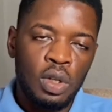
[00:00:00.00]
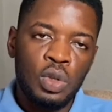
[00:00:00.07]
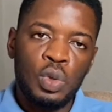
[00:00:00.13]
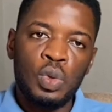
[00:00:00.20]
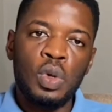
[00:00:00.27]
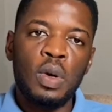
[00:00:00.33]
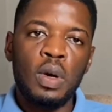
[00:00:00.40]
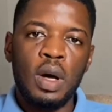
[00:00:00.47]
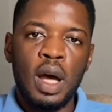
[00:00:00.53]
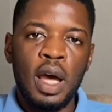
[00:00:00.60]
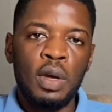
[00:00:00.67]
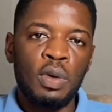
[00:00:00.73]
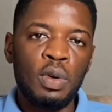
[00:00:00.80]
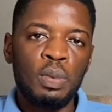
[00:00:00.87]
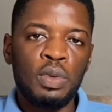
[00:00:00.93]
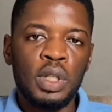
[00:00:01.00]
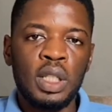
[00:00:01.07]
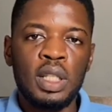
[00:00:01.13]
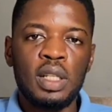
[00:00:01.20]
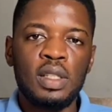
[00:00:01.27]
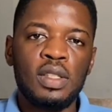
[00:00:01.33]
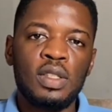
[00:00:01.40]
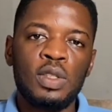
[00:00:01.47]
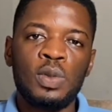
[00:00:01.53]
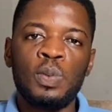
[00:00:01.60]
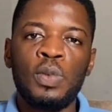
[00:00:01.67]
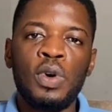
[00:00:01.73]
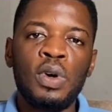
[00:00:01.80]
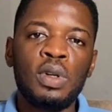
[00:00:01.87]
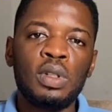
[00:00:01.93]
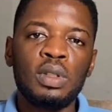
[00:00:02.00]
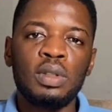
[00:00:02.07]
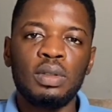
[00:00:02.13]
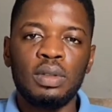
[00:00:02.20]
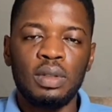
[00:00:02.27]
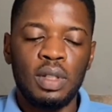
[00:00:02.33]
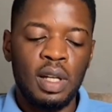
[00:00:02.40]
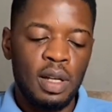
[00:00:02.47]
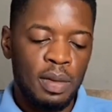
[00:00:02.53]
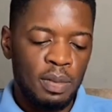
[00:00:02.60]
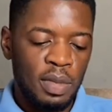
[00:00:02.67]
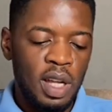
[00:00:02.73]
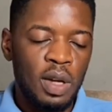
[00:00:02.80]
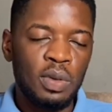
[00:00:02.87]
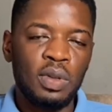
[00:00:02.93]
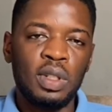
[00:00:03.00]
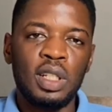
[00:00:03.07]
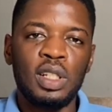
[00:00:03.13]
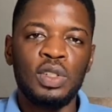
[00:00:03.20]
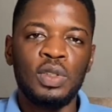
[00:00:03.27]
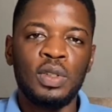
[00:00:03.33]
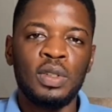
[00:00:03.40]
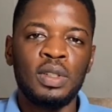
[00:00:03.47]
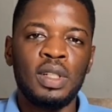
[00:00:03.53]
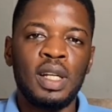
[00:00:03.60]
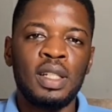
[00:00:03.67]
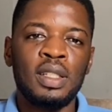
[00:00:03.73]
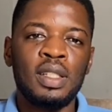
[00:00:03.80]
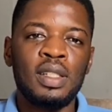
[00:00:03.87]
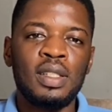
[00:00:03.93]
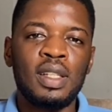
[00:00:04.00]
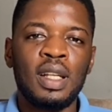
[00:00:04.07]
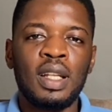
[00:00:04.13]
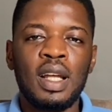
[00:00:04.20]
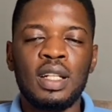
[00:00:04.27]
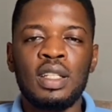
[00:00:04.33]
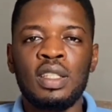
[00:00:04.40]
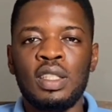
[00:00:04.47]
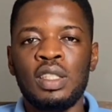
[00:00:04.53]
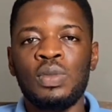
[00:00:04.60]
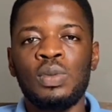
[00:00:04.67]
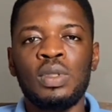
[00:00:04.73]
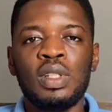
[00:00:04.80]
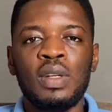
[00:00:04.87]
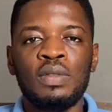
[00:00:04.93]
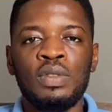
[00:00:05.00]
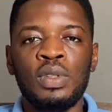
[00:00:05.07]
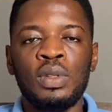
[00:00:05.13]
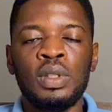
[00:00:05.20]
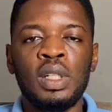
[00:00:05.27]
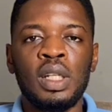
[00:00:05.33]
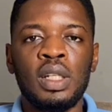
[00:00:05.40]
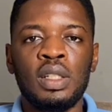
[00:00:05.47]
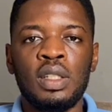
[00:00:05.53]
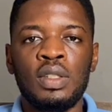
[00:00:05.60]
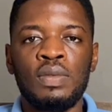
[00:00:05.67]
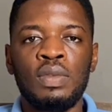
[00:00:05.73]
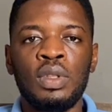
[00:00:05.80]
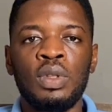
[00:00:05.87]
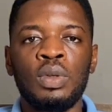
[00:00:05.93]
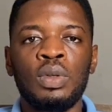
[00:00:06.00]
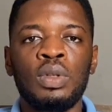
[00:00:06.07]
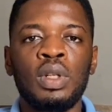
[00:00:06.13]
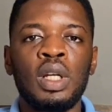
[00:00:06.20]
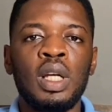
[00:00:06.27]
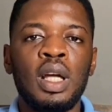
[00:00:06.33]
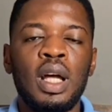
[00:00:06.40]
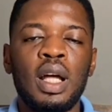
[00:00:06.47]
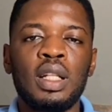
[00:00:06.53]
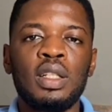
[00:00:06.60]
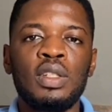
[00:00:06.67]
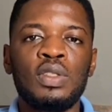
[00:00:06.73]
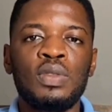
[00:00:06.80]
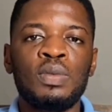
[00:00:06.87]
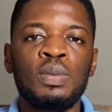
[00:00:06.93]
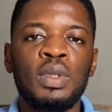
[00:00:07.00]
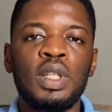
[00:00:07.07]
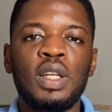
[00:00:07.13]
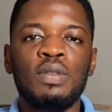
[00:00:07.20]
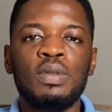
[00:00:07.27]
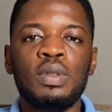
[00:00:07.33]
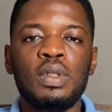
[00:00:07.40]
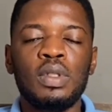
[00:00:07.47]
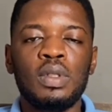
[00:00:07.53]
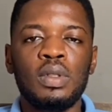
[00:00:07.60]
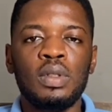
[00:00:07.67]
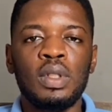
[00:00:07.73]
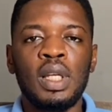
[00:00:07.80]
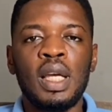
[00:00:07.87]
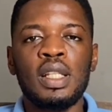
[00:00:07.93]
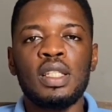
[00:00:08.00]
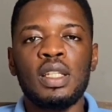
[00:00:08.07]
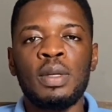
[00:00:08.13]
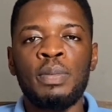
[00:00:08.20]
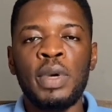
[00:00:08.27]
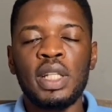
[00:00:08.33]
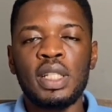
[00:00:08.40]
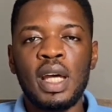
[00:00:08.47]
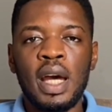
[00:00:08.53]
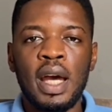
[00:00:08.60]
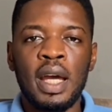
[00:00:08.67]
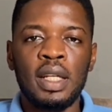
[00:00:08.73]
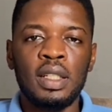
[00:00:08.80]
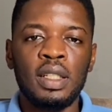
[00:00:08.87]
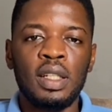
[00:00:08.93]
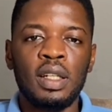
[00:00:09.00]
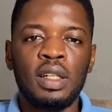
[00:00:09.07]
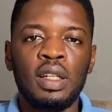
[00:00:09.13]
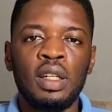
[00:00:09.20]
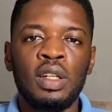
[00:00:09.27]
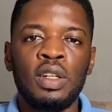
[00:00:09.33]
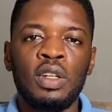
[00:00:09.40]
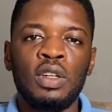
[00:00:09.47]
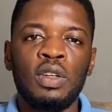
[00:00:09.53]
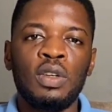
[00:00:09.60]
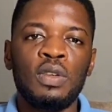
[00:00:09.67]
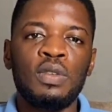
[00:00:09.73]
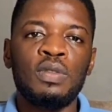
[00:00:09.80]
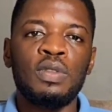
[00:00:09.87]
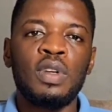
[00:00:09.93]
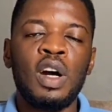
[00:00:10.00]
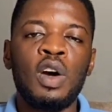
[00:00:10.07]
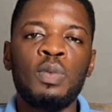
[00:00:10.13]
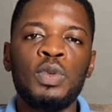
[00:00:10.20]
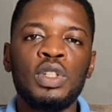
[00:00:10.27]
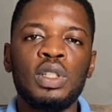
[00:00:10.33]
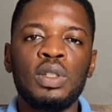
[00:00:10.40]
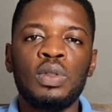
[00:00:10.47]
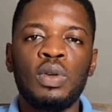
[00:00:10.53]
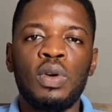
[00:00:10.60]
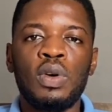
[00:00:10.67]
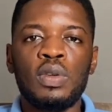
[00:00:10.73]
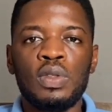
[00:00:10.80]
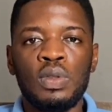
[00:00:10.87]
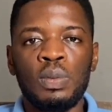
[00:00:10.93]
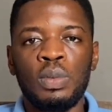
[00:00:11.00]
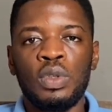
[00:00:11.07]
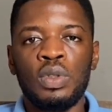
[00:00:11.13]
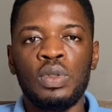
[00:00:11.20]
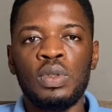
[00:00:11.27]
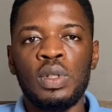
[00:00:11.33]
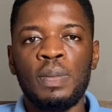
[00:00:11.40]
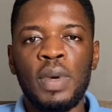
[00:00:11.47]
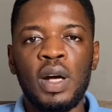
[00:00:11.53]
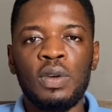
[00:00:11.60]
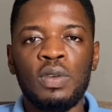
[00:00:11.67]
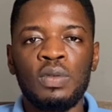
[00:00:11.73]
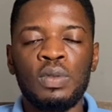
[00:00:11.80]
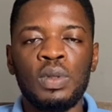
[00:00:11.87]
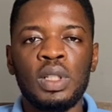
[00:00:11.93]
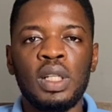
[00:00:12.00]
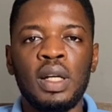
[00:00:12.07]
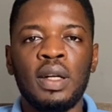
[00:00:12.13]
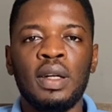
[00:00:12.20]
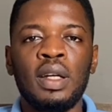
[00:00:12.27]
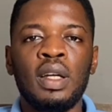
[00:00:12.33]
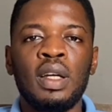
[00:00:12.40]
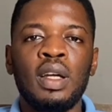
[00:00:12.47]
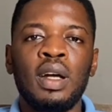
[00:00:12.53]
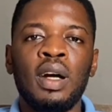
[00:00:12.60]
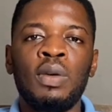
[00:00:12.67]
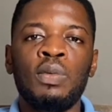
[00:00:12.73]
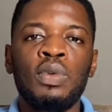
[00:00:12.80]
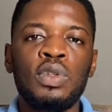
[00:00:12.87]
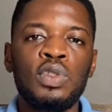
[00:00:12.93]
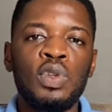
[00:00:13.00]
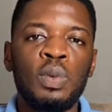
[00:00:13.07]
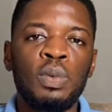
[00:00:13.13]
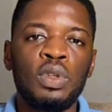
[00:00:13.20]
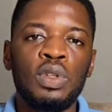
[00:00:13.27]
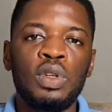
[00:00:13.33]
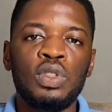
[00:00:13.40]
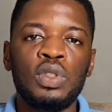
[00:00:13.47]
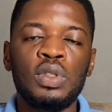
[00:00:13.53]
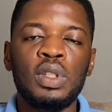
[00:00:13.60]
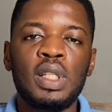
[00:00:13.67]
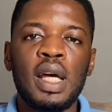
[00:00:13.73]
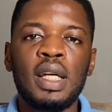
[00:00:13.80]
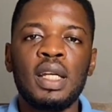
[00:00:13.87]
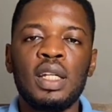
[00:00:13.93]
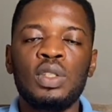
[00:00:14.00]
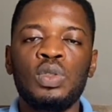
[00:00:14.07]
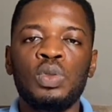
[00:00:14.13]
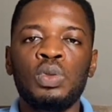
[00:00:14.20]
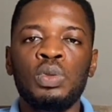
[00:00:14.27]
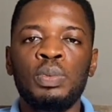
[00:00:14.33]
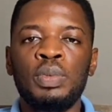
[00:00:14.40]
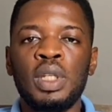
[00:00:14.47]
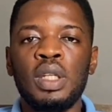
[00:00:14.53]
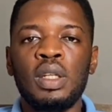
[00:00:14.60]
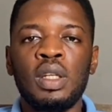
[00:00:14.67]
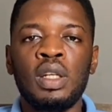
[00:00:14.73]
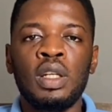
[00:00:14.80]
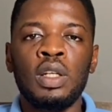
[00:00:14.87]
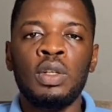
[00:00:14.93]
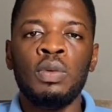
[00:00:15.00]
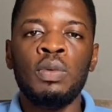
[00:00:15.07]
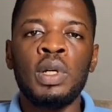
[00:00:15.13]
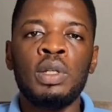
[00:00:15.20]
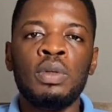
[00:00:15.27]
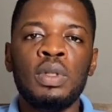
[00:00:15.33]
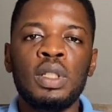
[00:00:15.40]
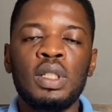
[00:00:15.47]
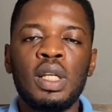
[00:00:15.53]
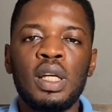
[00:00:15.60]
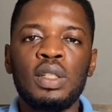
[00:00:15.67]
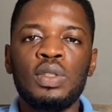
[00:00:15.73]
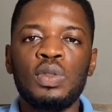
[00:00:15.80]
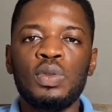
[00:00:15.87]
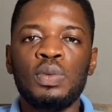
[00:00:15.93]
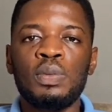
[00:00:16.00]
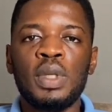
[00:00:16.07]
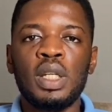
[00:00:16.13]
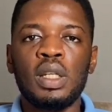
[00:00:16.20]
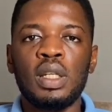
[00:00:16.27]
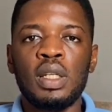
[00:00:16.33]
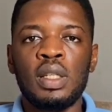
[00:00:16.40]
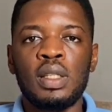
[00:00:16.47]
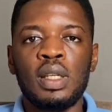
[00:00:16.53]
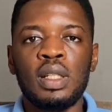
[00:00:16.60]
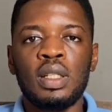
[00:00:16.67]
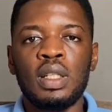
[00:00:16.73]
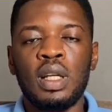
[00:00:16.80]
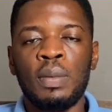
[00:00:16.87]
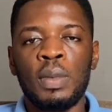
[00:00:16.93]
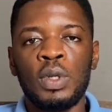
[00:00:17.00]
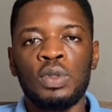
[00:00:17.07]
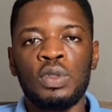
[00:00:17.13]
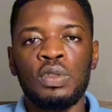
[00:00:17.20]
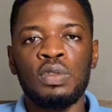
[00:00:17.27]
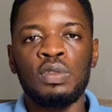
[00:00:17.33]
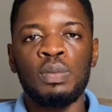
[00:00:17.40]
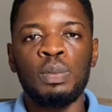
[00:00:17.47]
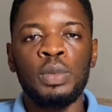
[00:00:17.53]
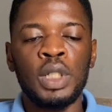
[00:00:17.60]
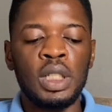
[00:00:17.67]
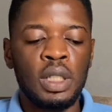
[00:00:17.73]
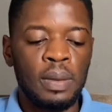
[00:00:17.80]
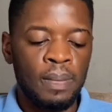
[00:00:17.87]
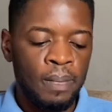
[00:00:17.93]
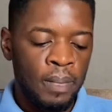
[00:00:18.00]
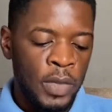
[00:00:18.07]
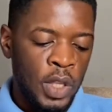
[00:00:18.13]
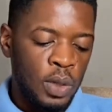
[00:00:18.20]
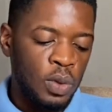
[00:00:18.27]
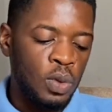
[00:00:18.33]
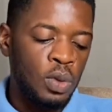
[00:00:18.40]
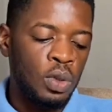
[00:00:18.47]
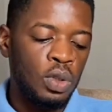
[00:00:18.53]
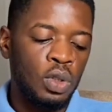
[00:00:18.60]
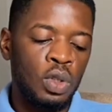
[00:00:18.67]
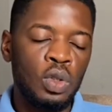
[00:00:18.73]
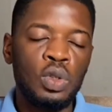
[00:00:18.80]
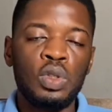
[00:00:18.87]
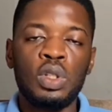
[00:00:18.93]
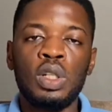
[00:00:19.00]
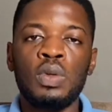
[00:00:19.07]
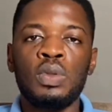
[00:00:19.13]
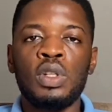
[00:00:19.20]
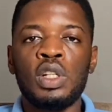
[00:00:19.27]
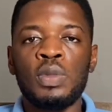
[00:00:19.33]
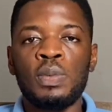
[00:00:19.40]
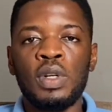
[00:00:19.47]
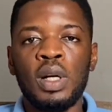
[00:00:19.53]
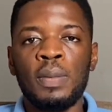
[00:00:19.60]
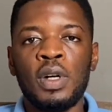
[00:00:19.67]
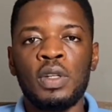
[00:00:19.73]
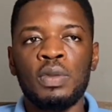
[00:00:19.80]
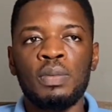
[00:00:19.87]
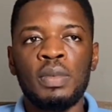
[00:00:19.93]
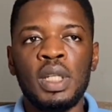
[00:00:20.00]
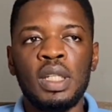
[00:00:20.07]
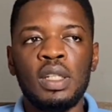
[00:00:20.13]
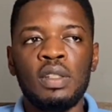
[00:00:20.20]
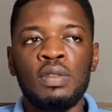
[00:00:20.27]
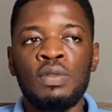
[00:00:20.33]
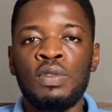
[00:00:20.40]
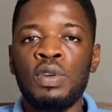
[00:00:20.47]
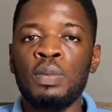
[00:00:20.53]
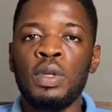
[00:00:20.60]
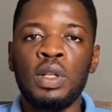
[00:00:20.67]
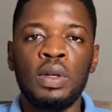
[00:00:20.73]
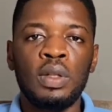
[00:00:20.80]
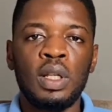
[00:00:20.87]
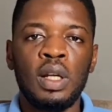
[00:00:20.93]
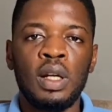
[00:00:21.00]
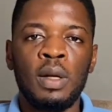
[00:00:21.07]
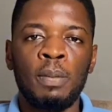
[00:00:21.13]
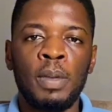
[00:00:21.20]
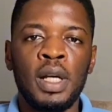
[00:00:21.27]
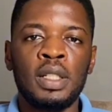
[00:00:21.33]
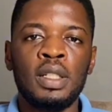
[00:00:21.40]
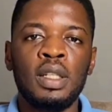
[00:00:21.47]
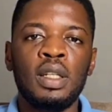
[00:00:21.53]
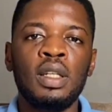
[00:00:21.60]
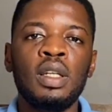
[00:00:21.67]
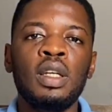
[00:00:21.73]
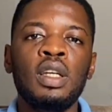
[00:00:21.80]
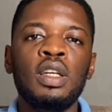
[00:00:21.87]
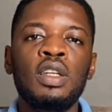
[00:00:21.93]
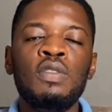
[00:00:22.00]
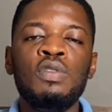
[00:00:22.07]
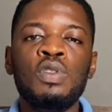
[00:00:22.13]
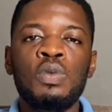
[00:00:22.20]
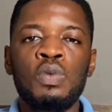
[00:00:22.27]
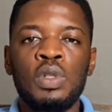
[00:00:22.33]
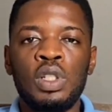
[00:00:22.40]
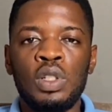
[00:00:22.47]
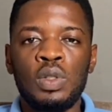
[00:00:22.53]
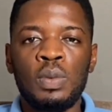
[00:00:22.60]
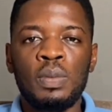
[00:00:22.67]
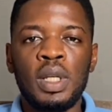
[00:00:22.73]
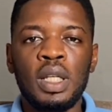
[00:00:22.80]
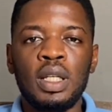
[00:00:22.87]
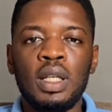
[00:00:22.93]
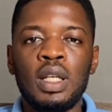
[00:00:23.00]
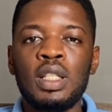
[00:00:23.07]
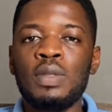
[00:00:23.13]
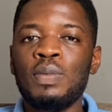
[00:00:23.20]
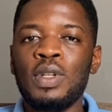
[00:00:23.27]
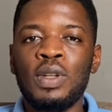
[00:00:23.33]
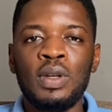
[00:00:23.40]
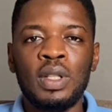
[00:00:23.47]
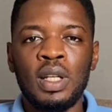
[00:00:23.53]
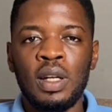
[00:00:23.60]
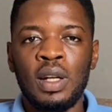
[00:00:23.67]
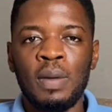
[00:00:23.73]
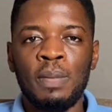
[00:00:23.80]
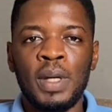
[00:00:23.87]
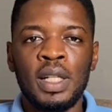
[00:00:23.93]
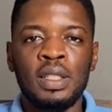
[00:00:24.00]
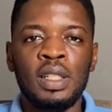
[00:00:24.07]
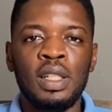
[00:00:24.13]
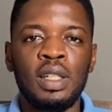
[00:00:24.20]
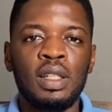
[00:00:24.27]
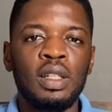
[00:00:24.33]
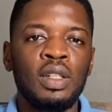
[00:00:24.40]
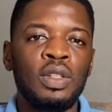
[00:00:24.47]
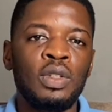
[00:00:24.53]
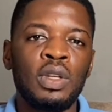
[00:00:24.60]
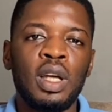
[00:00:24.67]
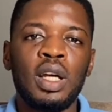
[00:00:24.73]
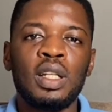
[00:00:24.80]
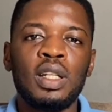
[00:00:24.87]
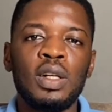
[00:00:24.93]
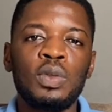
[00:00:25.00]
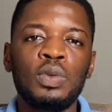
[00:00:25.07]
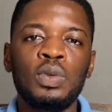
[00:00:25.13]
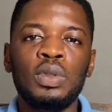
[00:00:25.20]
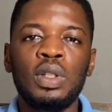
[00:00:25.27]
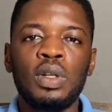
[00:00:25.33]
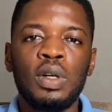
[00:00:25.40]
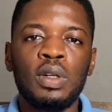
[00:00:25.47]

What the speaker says: So I hope with this small calculation and this analysis which I've done here in this video, at least you've been able to get a better idea of how much it costs to produce a pack of water and what your production target should be when you intend to make a certain amount of money. So, today we just spoke about making 4 million naira per day. If you wish to make 8 million naira per day, you can now do the